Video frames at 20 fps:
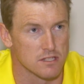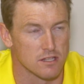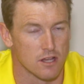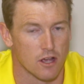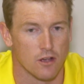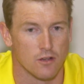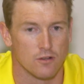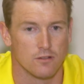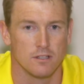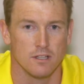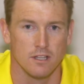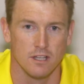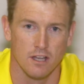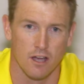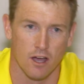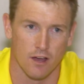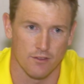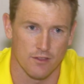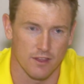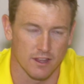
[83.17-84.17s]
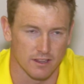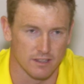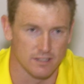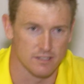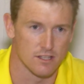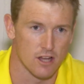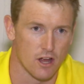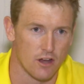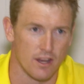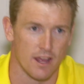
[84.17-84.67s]
So I think
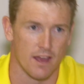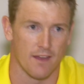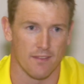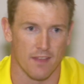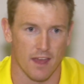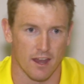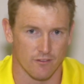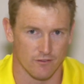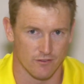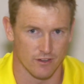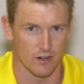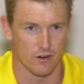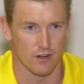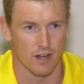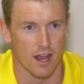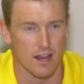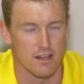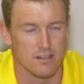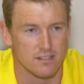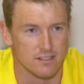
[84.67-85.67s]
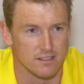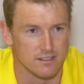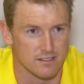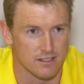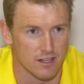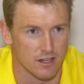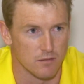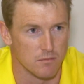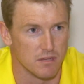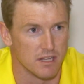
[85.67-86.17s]
there's no doubt that variation
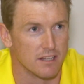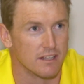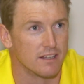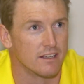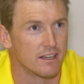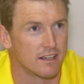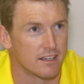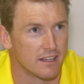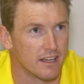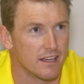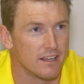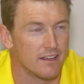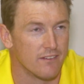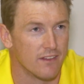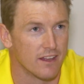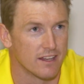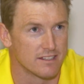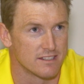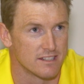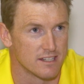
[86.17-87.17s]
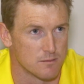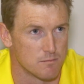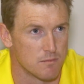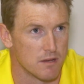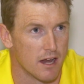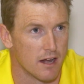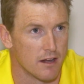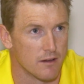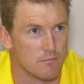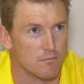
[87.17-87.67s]
is going to be a key, and that's just
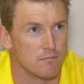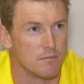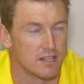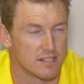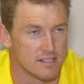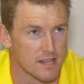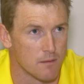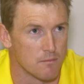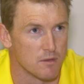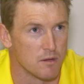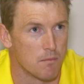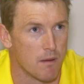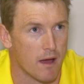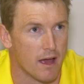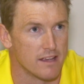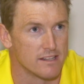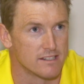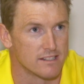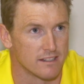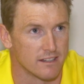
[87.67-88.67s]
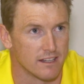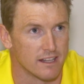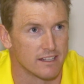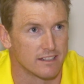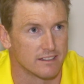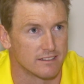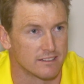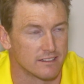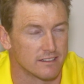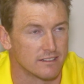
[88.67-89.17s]
being able to mix up your pace and
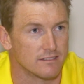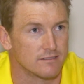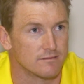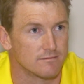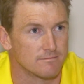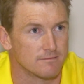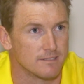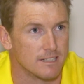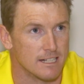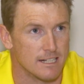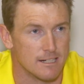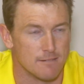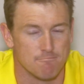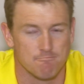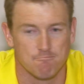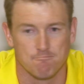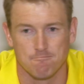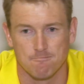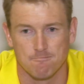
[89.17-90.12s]
lengths and how